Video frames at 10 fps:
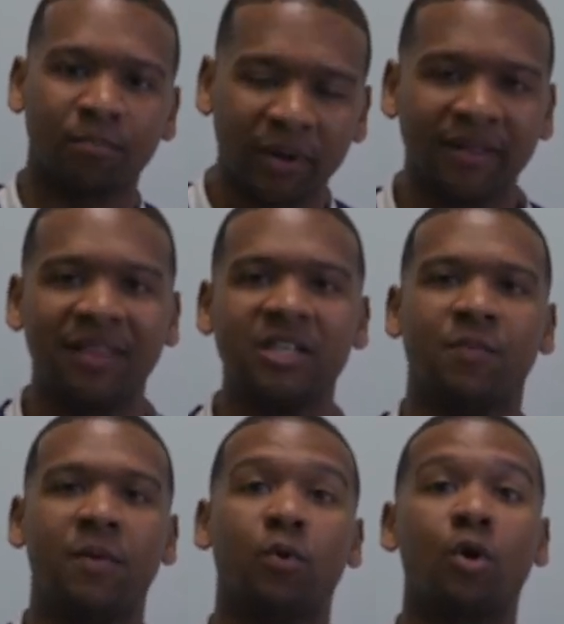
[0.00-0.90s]
bringing these
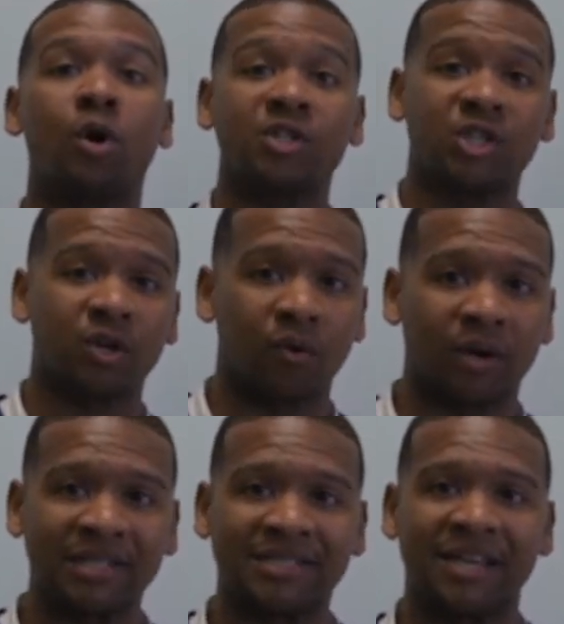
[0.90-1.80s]
people onto your
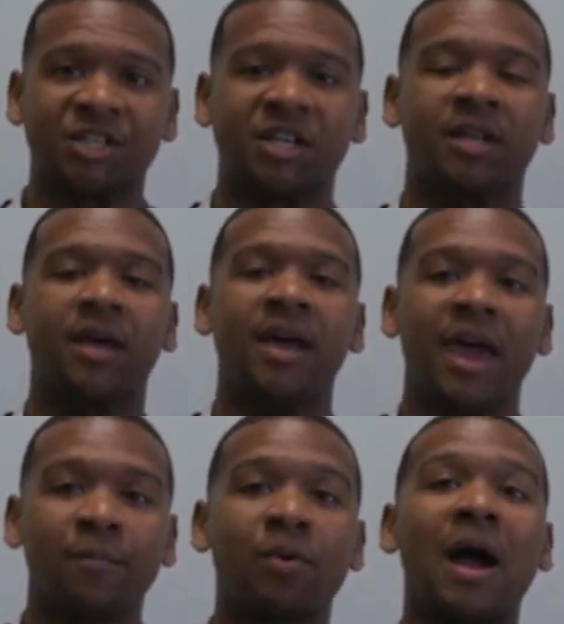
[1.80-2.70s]
organization
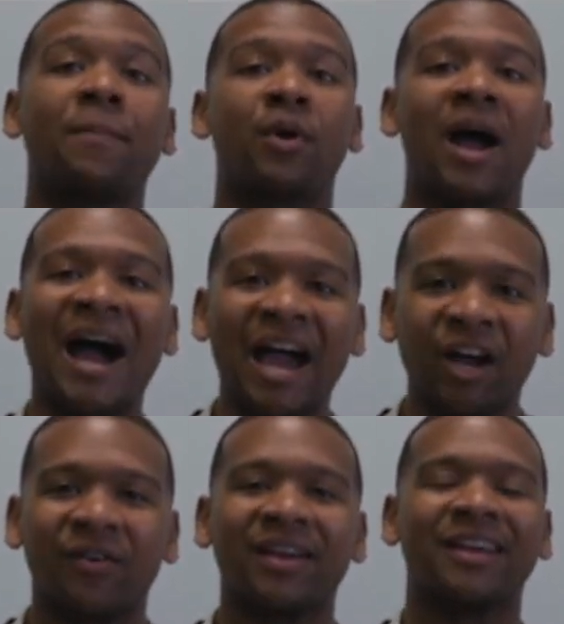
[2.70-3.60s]
and proper
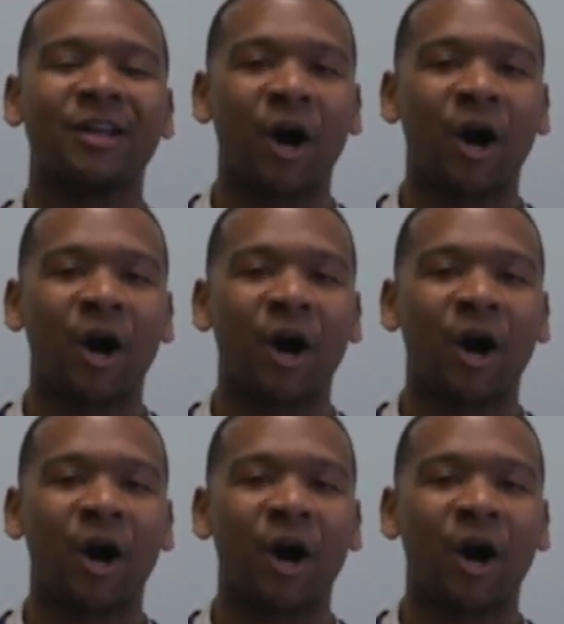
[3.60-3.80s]
hiring and